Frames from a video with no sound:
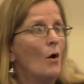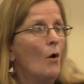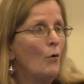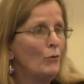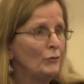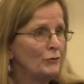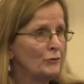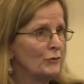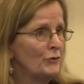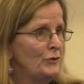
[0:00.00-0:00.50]

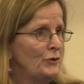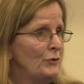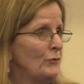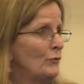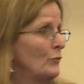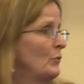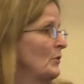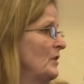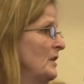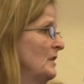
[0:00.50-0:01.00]
older
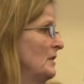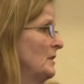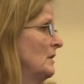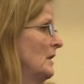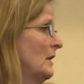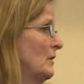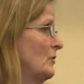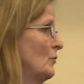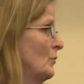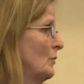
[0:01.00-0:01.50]
youth with
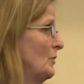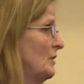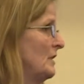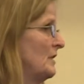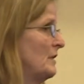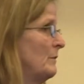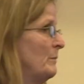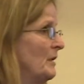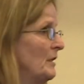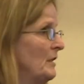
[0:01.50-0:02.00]
intellectual
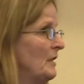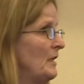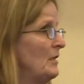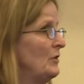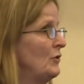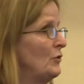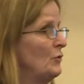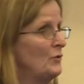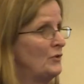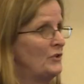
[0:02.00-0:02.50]

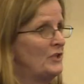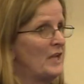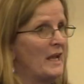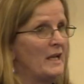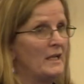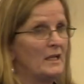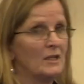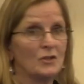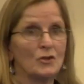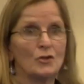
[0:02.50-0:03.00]
disabilities who
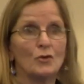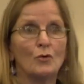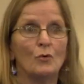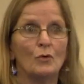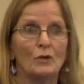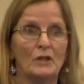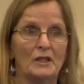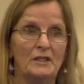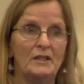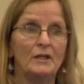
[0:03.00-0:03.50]
stayed in
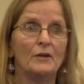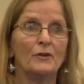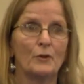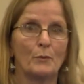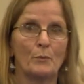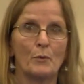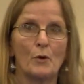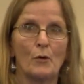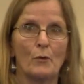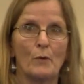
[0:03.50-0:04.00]
school after
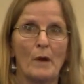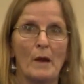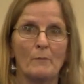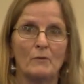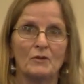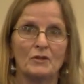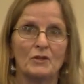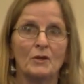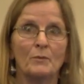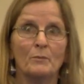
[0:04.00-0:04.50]
the
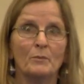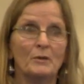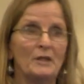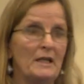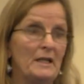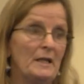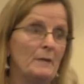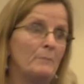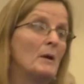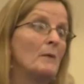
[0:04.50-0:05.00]
program was
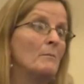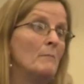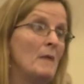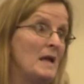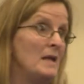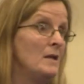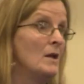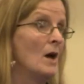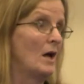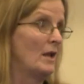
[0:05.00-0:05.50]
completed but
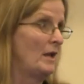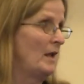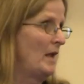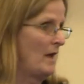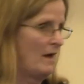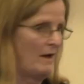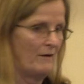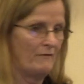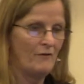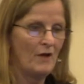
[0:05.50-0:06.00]
may not
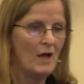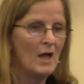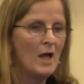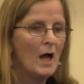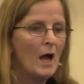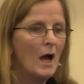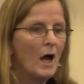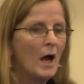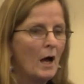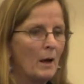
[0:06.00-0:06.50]

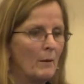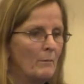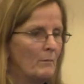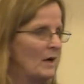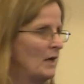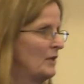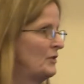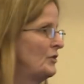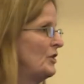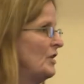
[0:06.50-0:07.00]

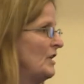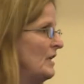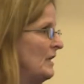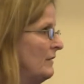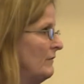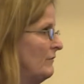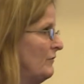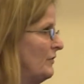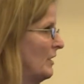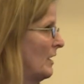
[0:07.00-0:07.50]
have
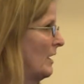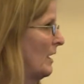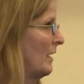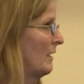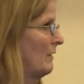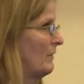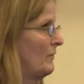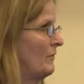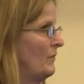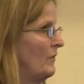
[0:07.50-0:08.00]
achieved
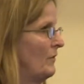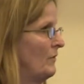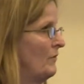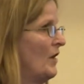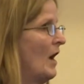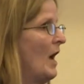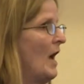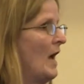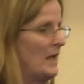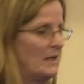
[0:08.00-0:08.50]

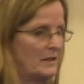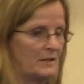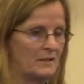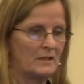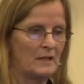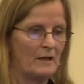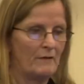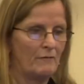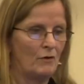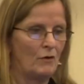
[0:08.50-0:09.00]
the
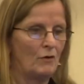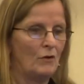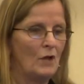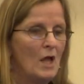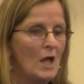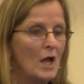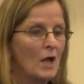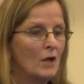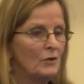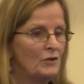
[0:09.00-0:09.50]
highest level,
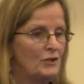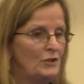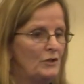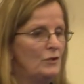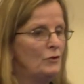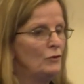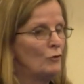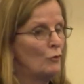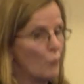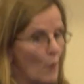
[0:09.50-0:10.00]

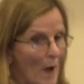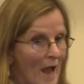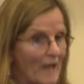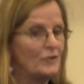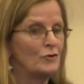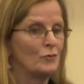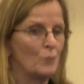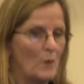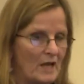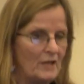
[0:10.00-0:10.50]

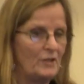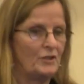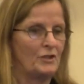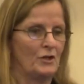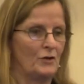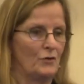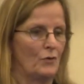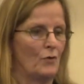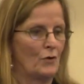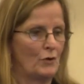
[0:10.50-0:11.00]

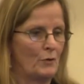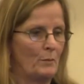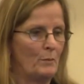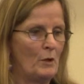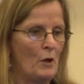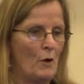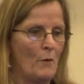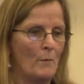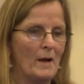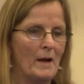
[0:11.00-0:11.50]
graduation or
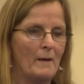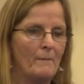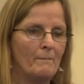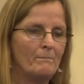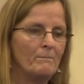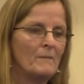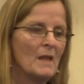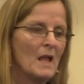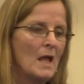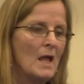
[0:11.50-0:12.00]
diploma.
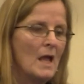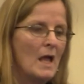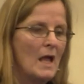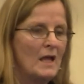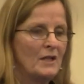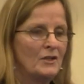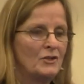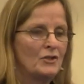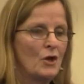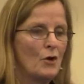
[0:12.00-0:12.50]

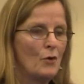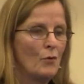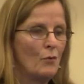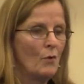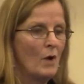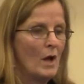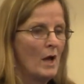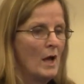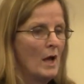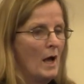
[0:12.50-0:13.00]
And
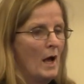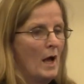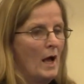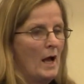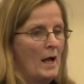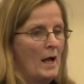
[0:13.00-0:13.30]
so